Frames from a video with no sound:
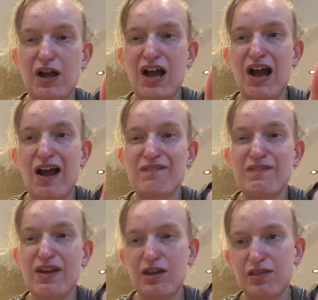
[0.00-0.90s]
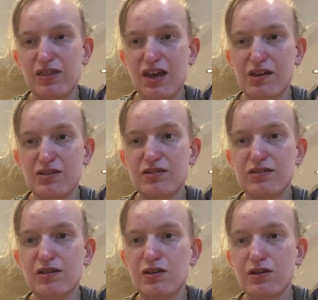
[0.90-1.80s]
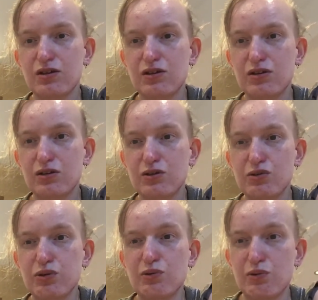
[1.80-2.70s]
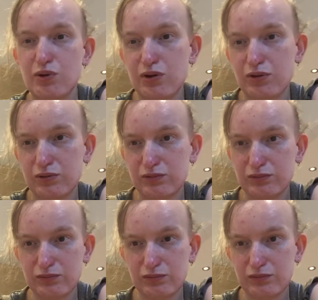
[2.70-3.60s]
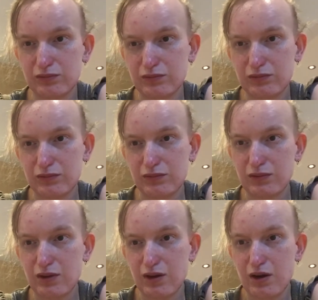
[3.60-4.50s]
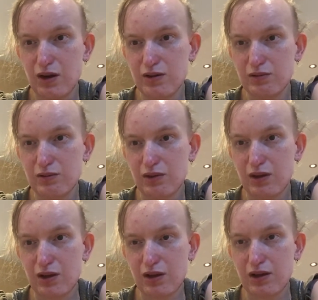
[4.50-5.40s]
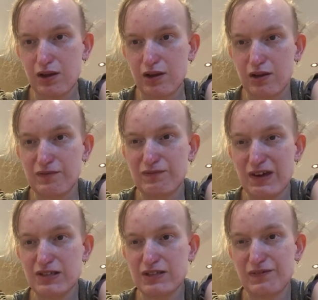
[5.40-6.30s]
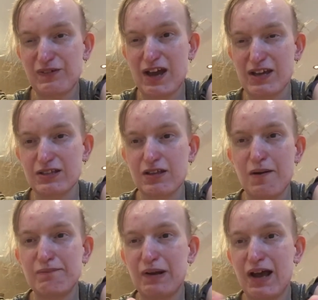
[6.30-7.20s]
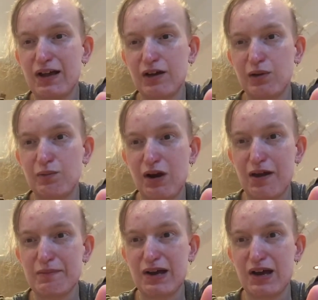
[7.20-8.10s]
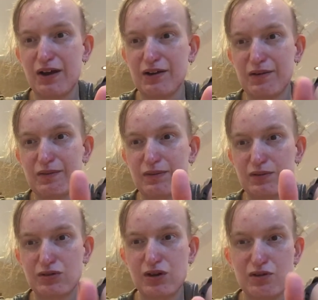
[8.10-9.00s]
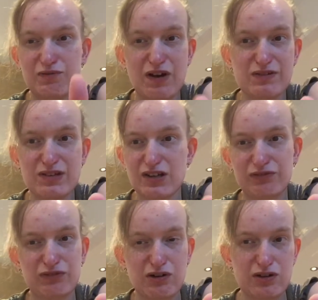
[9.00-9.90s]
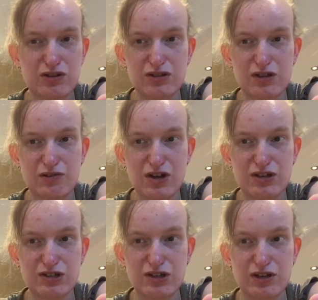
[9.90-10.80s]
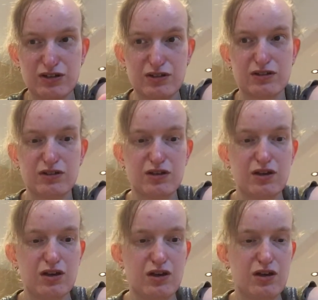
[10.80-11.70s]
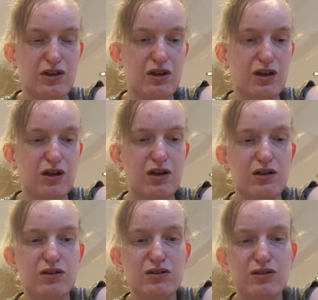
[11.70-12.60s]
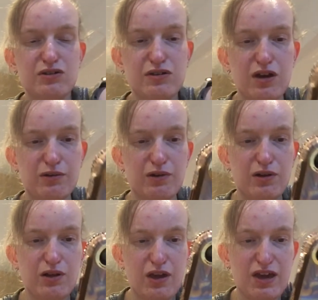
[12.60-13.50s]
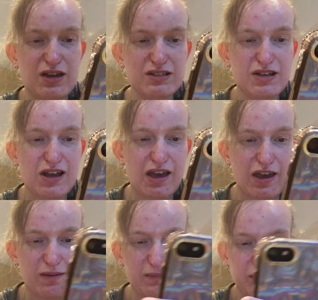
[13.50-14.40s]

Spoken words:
having this talk. You know? Face to face, black and white man, two very different considerations. So, his name